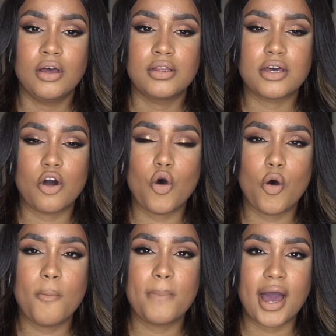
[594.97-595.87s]
the
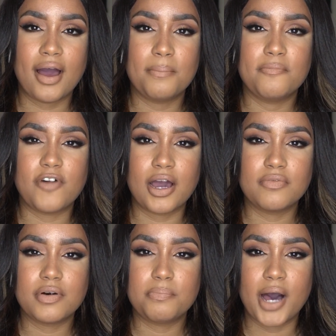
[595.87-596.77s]
whole matte
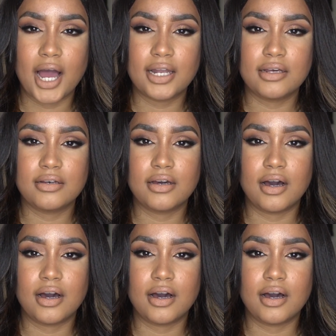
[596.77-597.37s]
Viva palette,